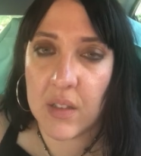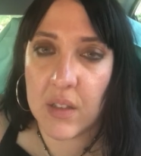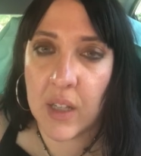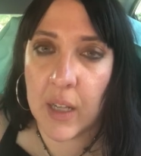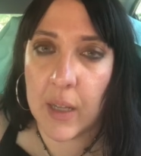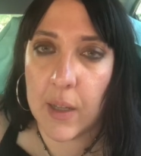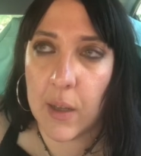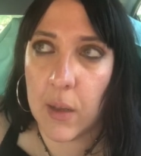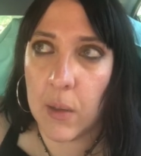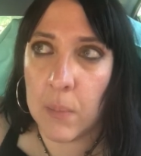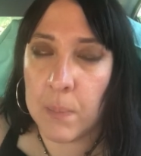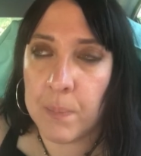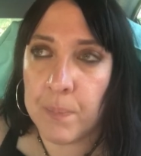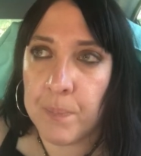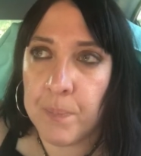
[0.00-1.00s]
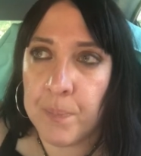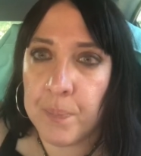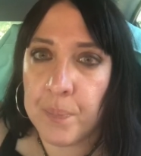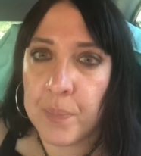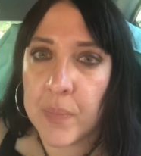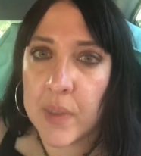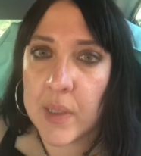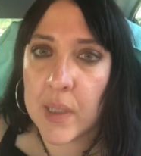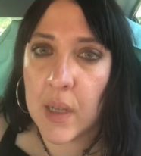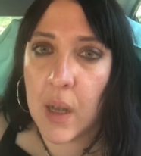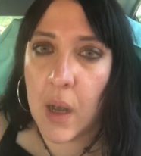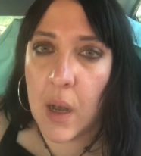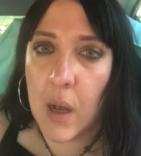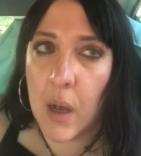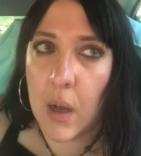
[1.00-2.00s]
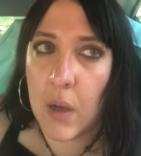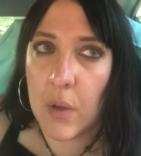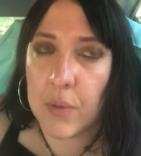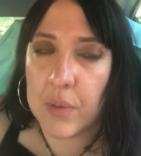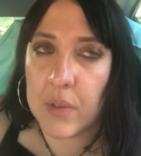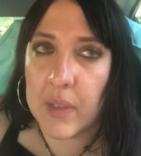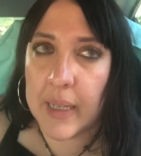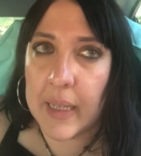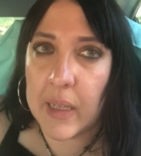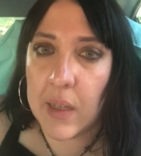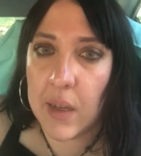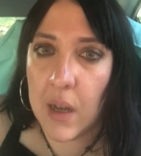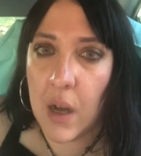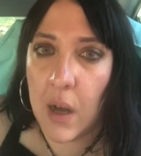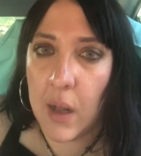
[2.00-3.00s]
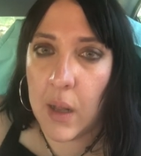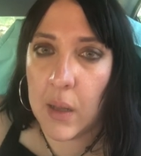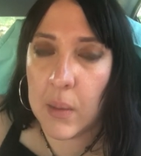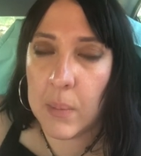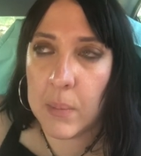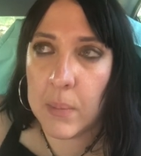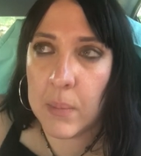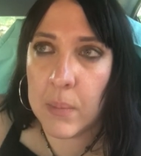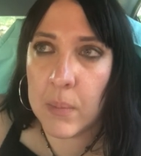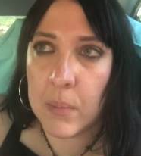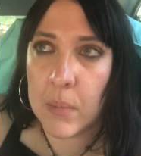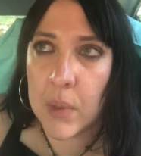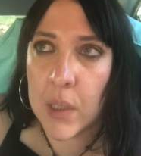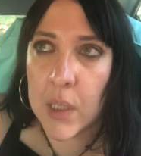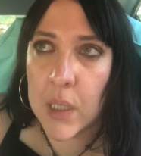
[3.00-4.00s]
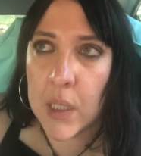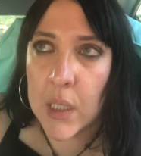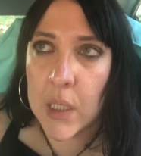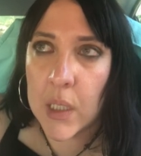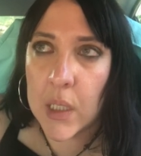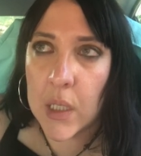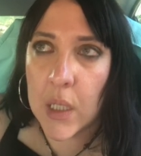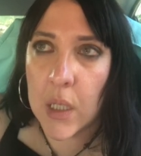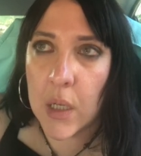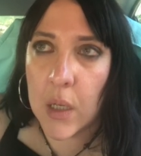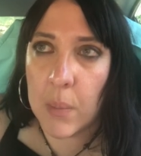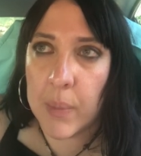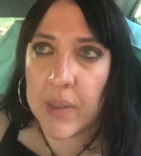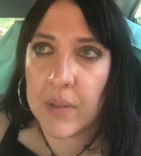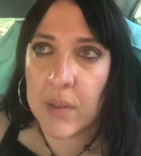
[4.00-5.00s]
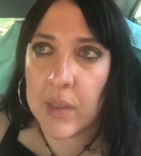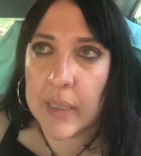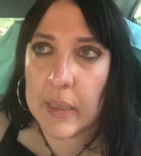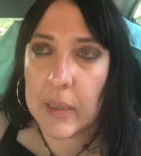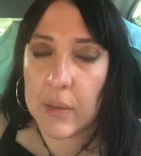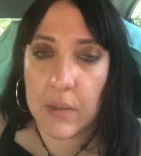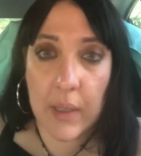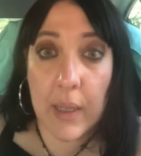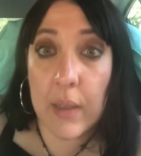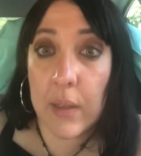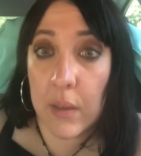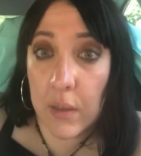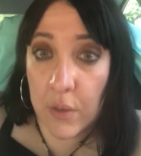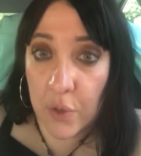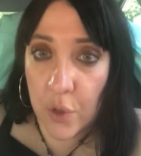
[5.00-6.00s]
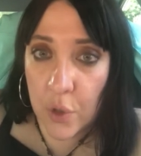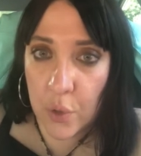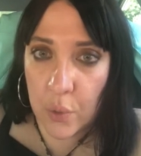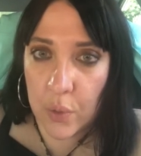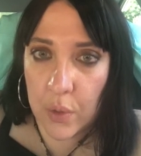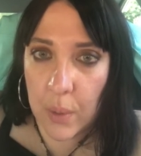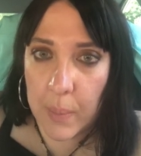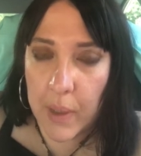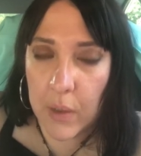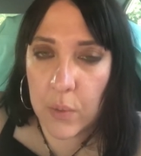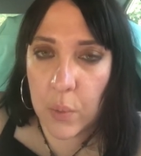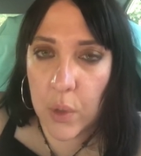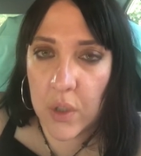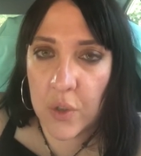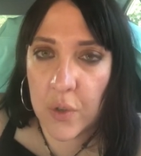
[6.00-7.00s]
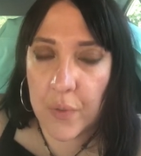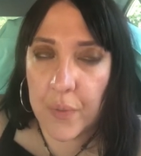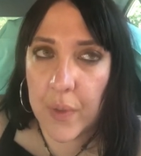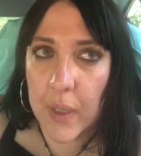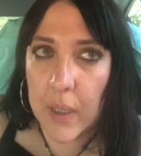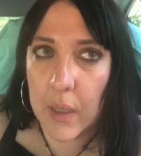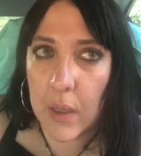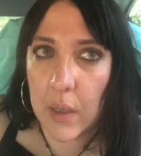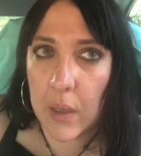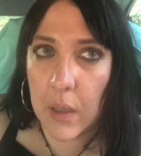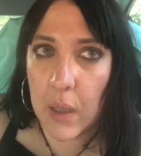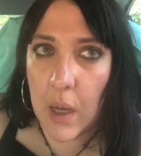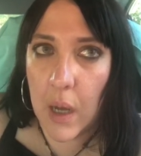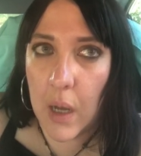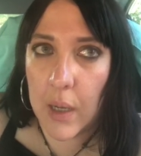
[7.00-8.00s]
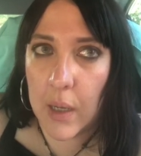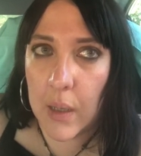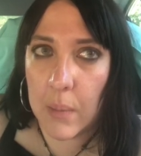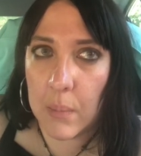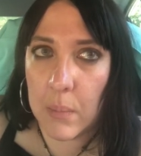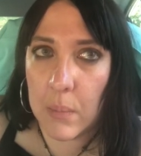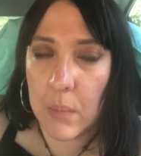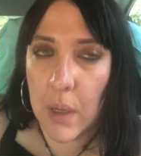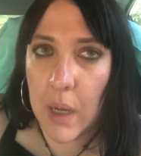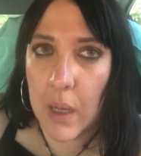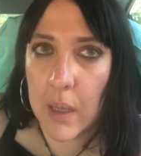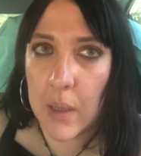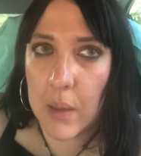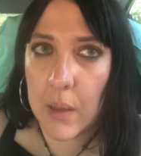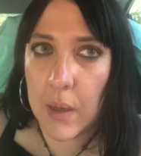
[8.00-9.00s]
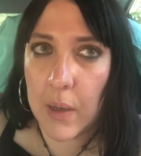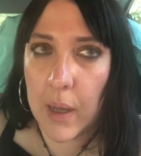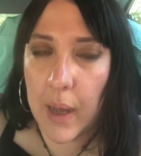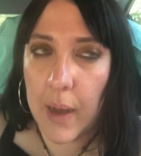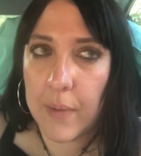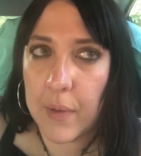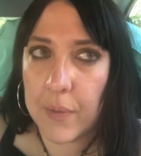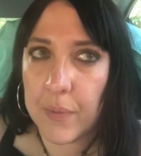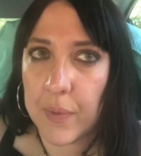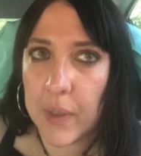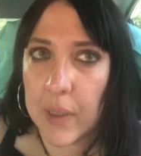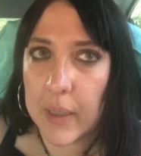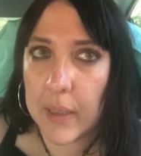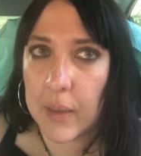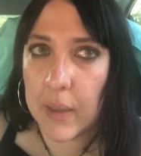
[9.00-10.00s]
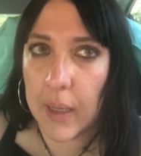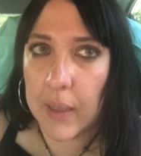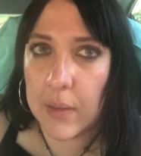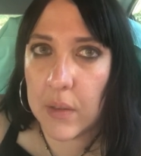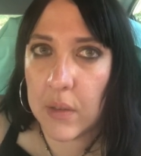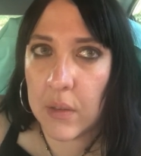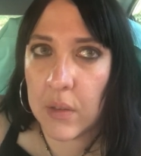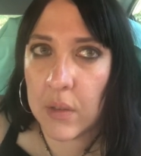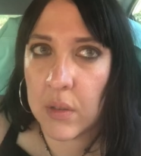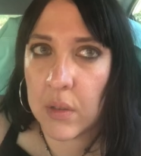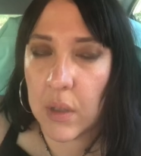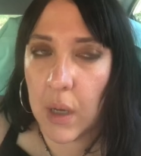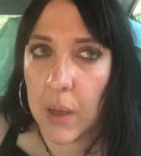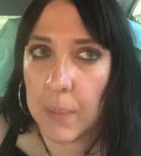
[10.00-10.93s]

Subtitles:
skill of staying calm, but still telling the truth about what you feel. I have a feeling that this